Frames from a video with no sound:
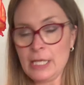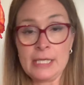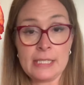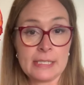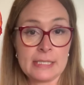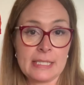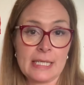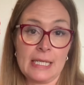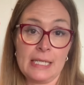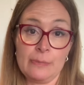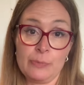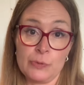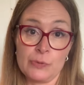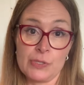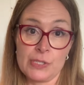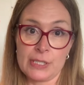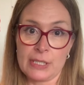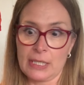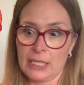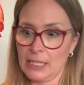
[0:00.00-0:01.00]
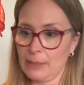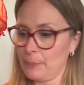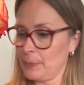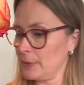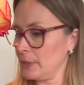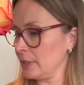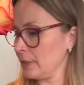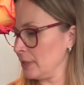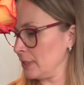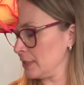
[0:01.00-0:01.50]
tablescape,
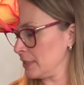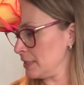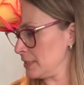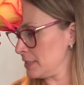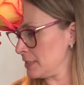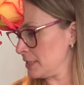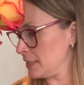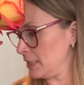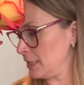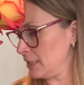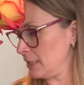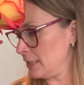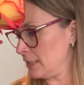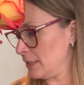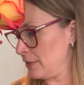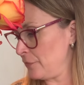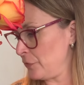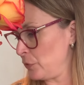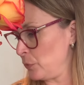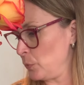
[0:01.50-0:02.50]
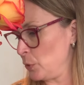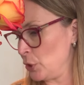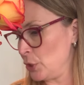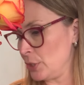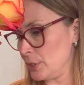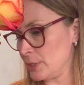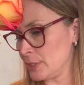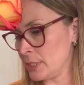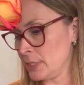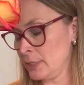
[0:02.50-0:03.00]
I think is the
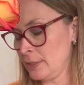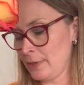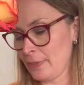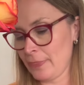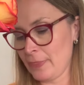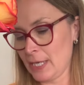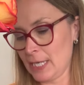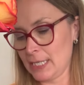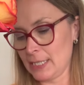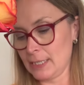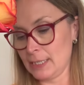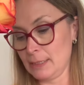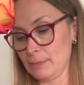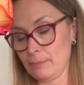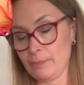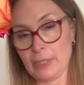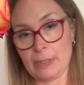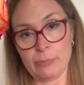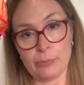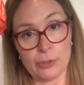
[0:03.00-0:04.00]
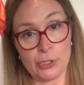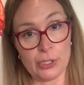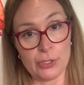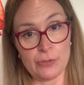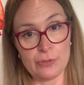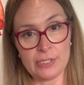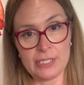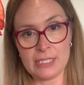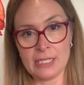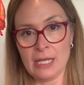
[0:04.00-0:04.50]
word that people
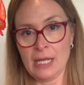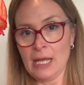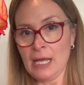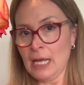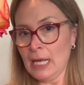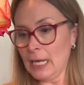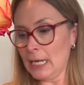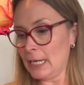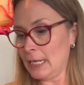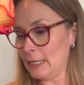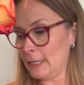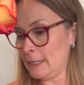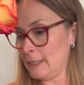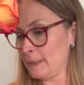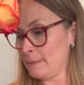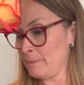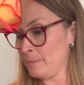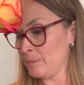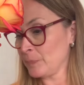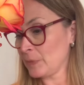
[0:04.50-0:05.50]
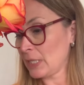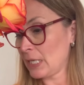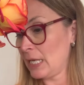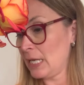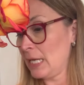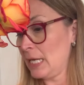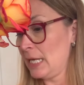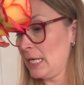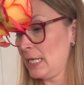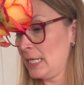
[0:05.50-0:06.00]
use. And
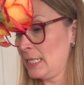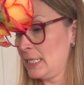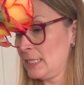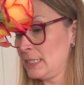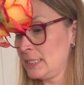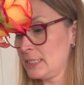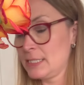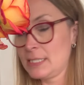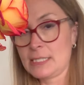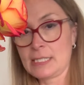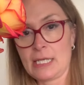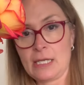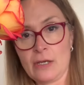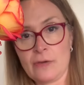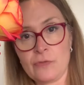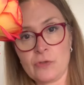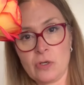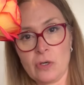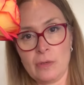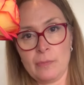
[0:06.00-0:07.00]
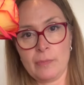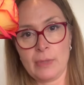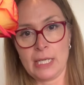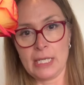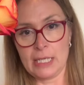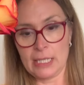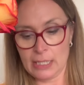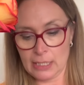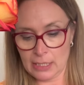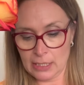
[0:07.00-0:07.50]
as I say, I've got my
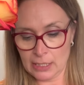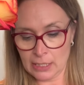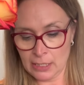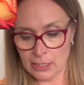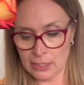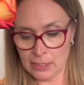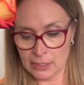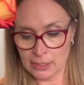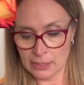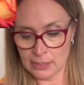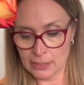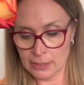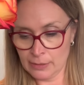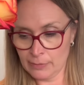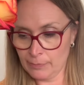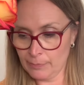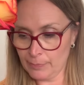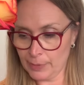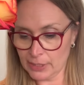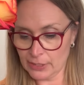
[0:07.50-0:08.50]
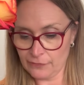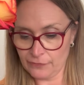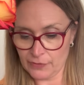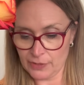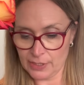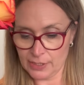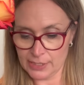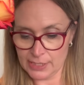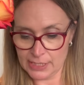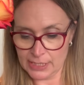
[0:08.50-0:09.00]
little bud
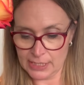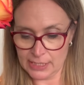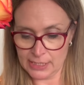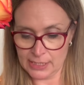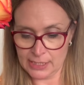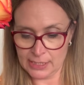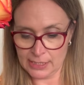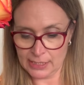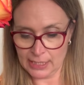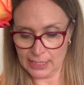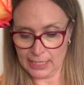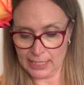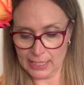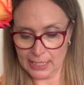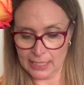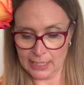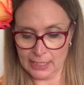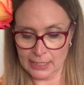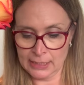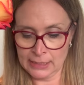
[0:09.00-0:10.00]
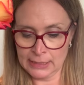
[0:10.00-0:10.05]
vases here,